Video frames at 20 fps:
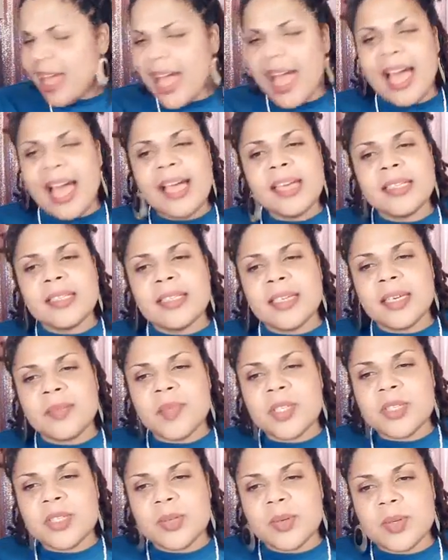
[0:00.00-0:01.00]
I
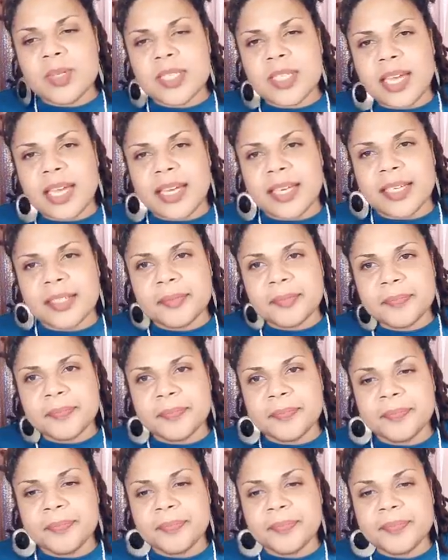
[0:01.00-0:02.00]
attempted suicide.
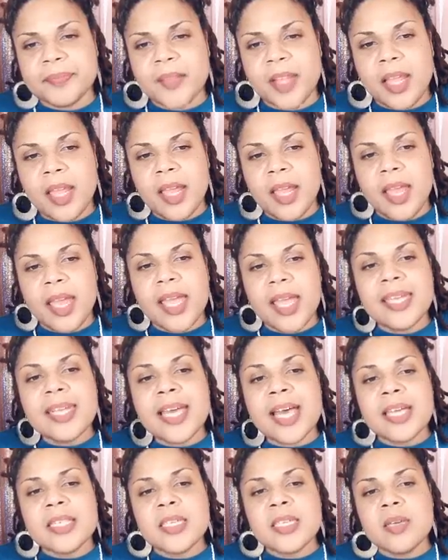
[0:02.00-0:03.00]
And
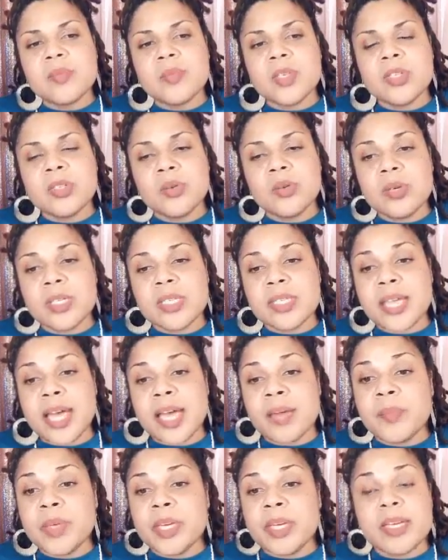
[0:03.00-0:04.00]
I attempted
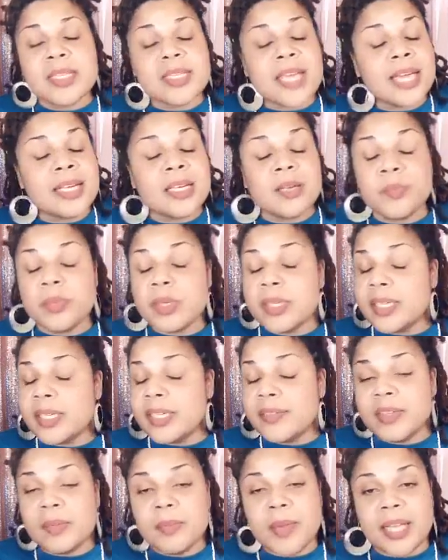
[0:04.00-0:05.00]
suicide because I didn't
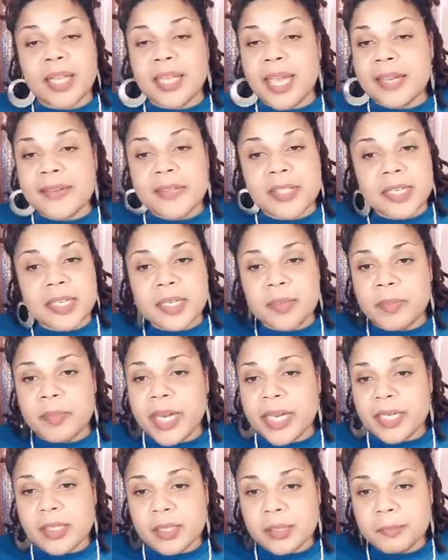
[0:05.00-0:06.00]
believe that my life could get
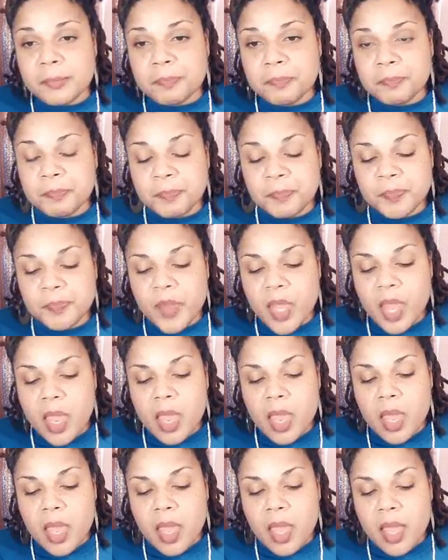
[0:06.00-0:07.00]
better.
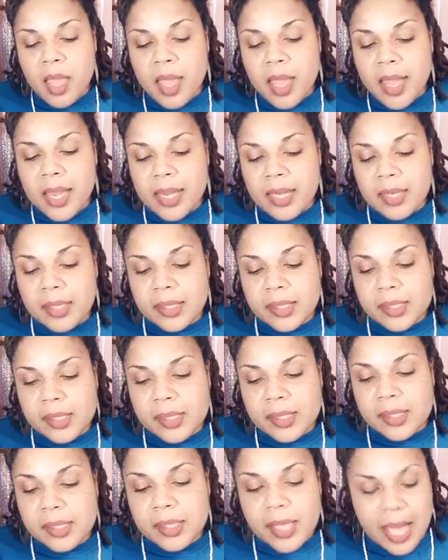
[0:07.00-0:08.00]

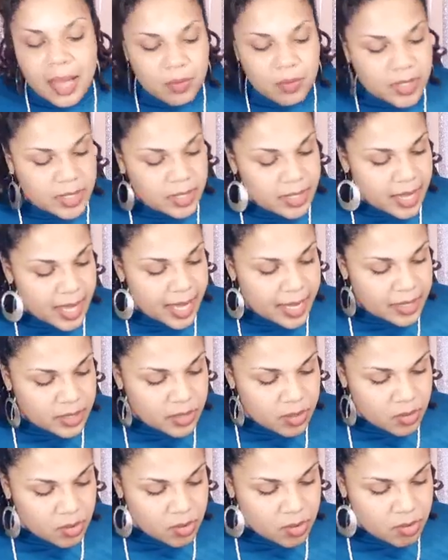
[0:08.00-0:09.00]
And I was in high
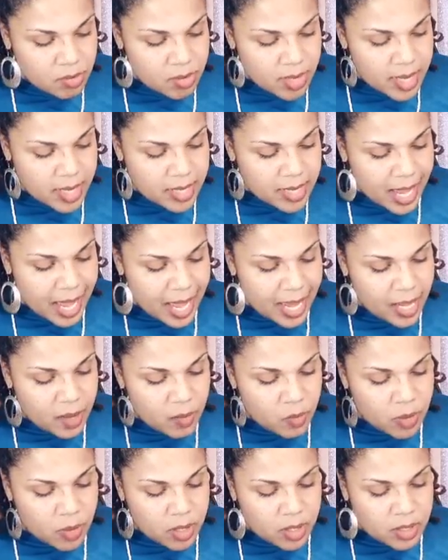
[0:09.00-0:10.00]
school and I
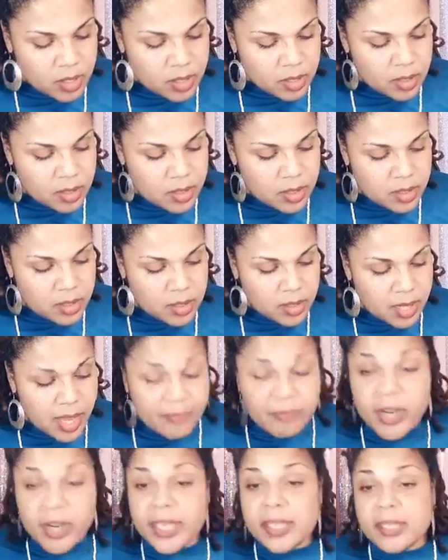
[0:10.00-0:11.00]
was,
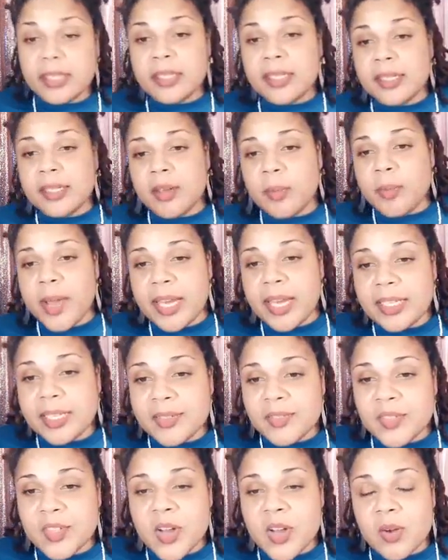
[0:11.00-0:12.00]
frankly, didn't nobody
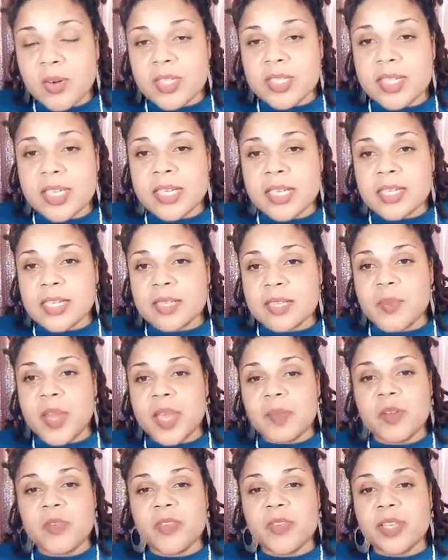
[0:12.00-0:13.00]
even notice. And it just made
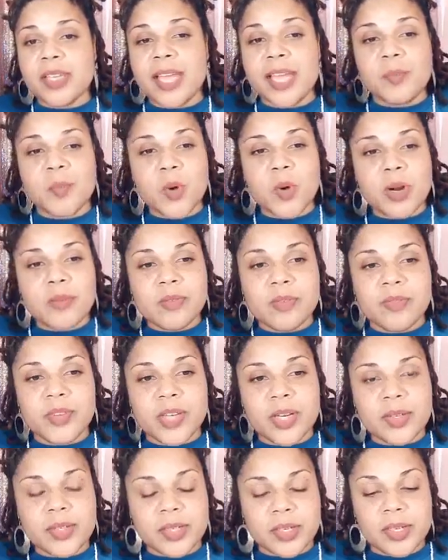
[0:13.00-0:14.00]
me feel like more of a
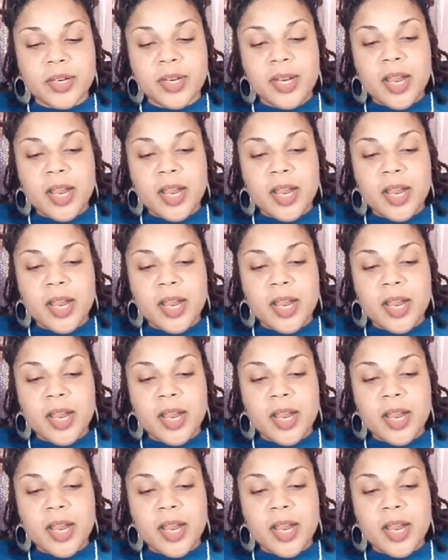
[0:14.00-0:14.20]
failure.